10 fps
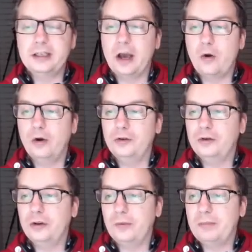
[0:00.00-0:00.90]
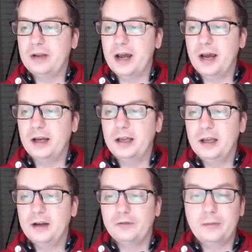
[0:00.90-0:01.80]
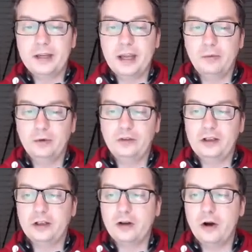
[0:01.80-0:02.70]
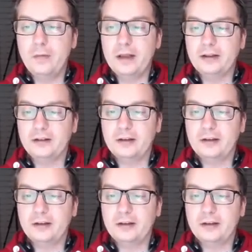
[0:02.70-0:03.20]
go onto the webinar. From here we'll see the comments.